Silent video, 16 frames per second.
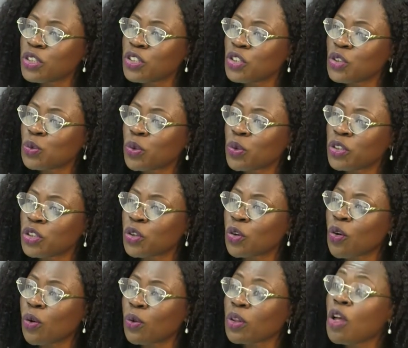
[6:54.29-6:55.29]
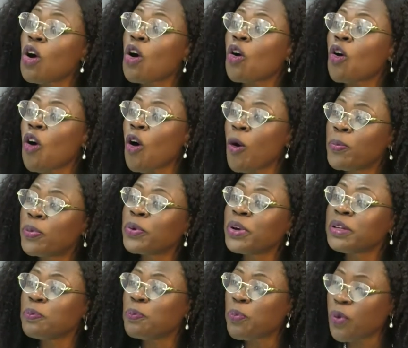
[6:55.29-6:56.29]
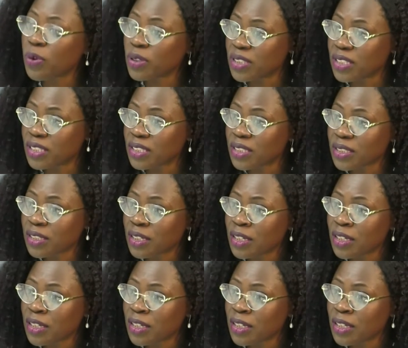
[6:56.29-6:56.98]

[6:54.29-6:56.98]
issue what you call corporate bonds.